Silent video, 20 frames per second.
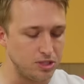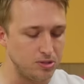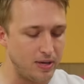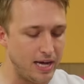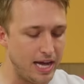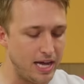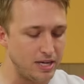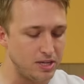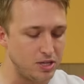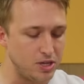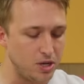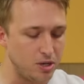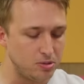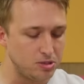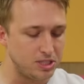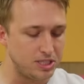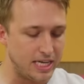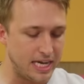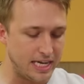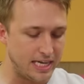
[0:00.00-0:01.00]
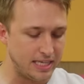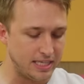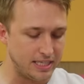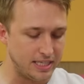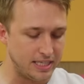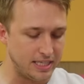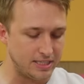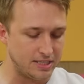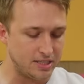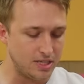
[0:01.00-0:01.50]
You had no stake in
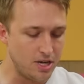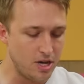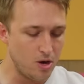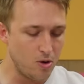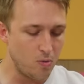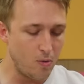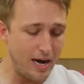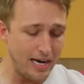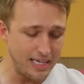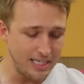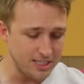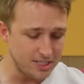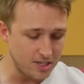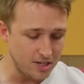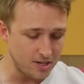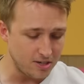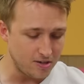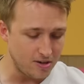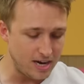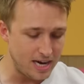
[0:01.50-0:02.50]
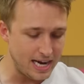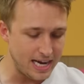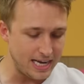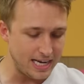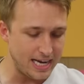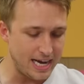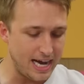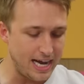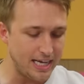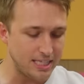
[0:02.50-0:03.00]
this. Why did he start
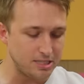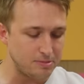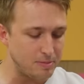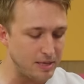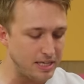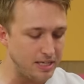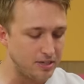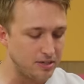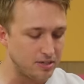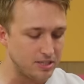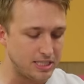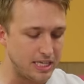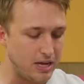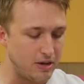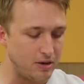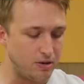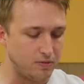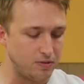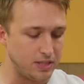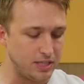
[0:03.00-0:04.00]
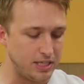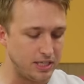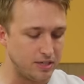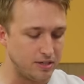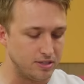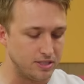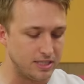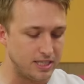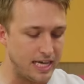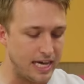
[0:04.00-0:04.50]
crying? I asked many girls out over the
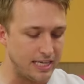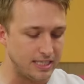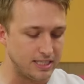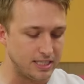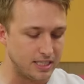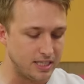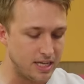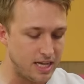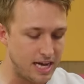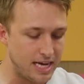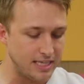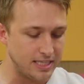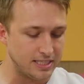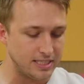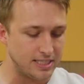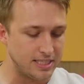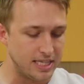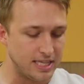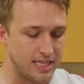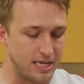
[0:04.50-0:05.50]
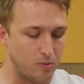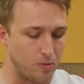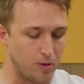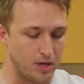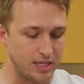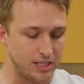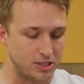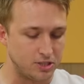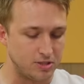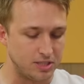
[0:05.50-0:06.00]
years that declined and said they
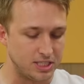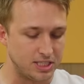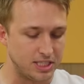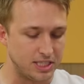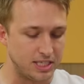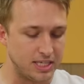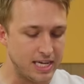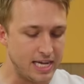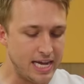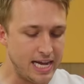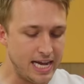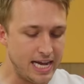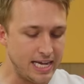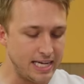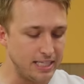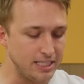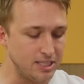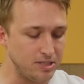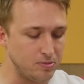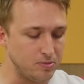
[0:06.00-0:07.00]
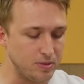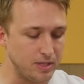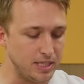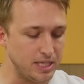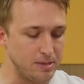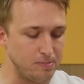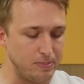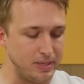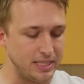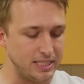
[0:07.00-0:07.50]
weren't interested. It isn't
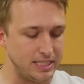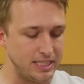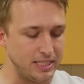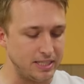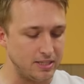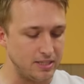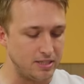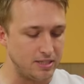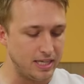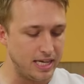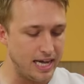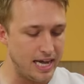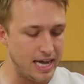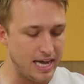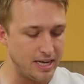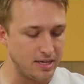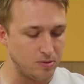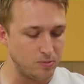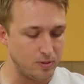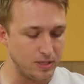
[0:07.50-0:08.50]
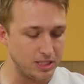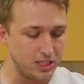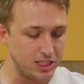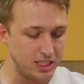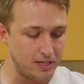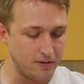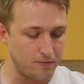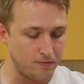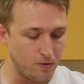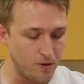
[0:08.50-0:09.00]
really a big deal. And when
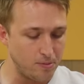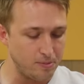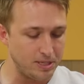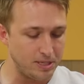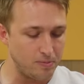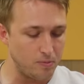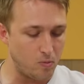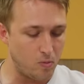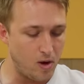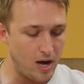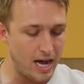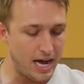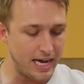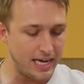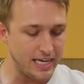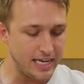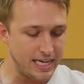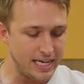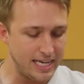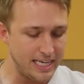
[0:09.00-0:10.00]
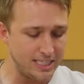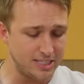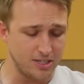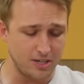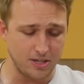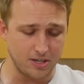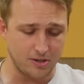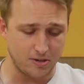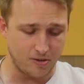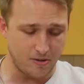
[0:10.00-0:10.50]
she informed him why he
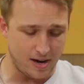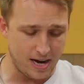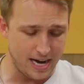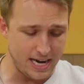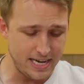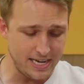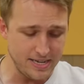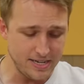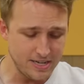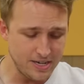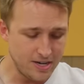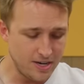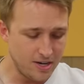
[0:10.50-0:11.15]
started crying,